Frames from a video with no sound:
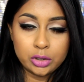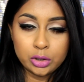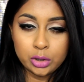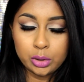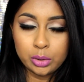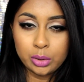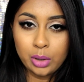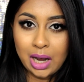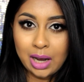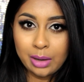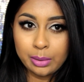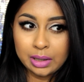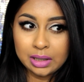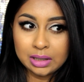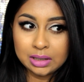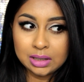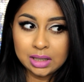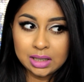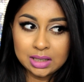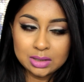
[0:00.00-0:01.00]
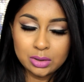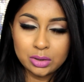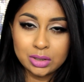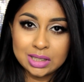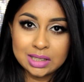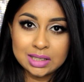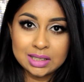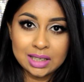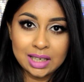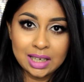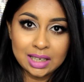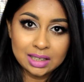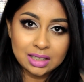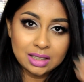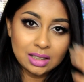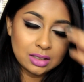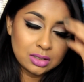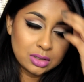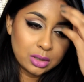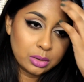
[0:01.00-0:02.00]
know how it is on the
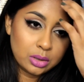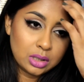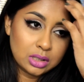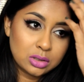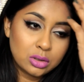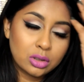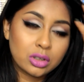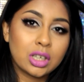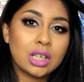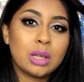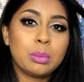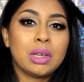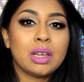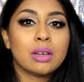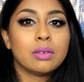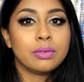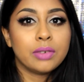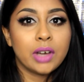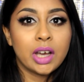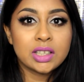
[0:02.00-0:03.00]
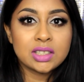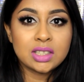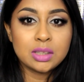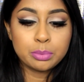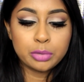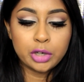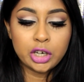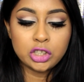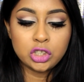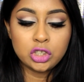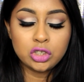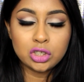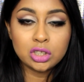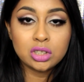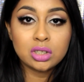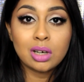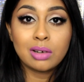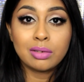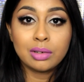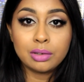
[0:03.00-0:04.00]
skin, so it's not going to be a first impression,
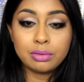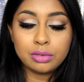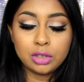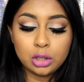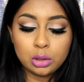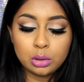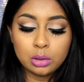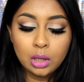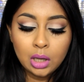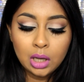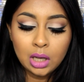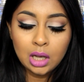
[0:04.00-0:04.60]
just a review,